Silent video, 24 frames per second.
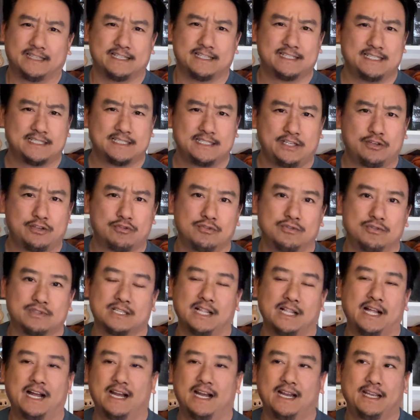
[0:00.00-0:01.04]
the Disney Cruise
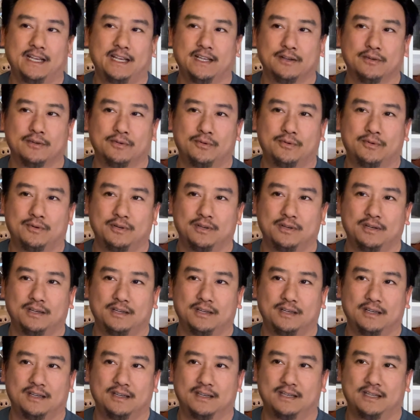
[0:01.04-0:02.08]
Line
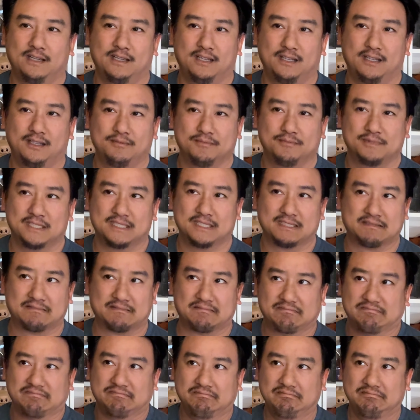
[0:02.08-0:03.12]
or just
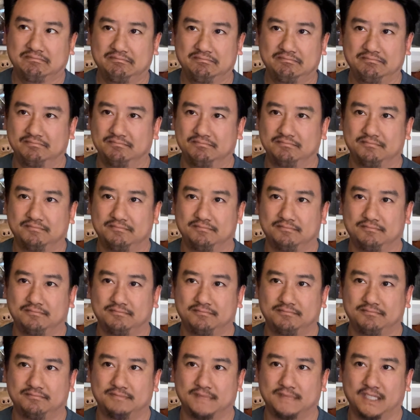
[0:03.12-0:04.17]

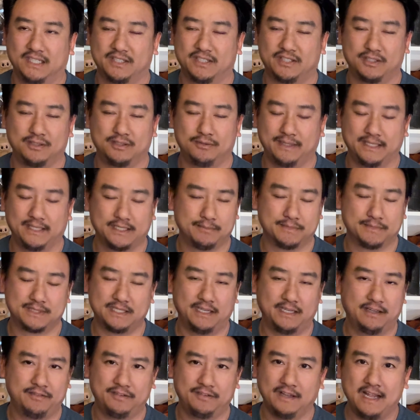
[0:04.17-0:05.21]
other random
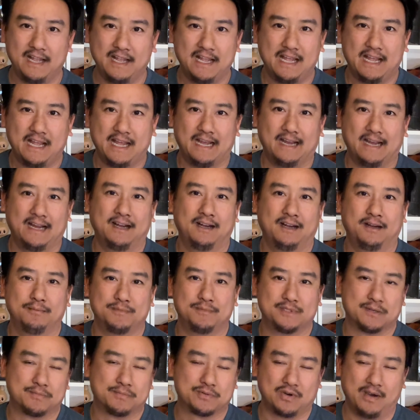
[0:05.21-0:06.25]
stuff,
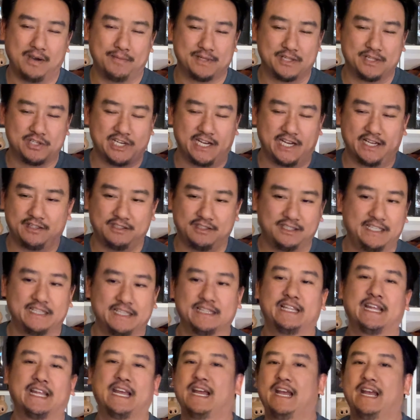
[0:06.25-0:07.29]
subscribe to the channel, and
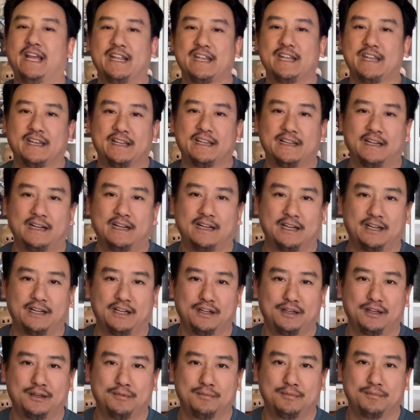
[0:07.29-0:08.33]
then
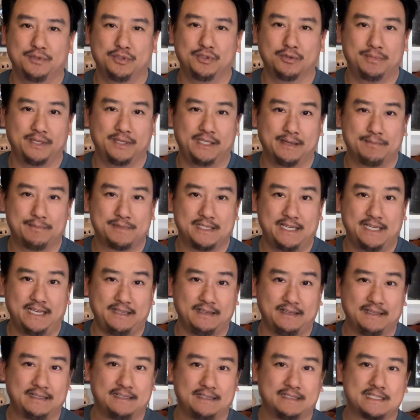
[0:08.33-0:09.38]
you'll be up to date.
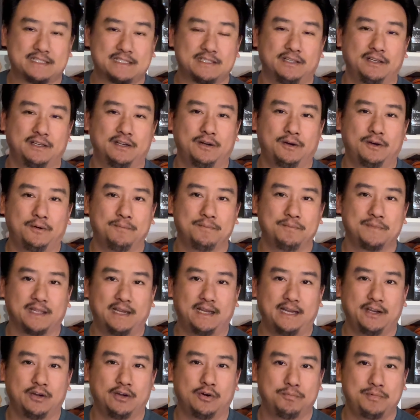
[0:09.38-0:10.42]
So I
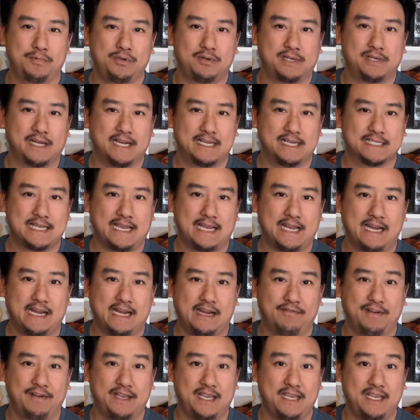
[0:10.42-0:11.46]
hope you guys
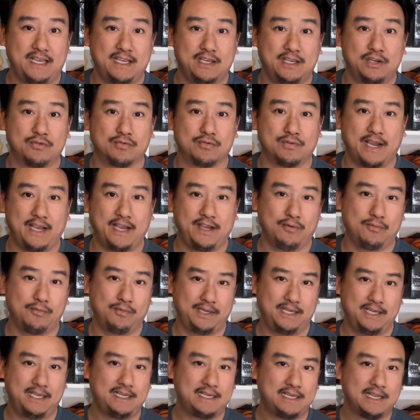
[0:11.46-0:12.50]
have a great
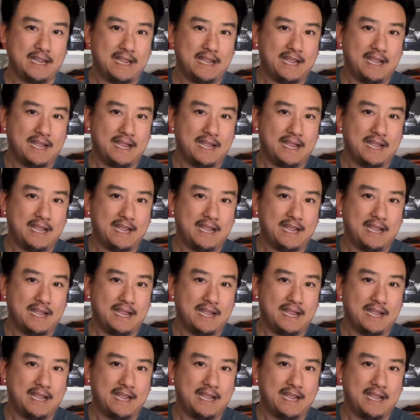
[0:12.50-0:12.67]
week,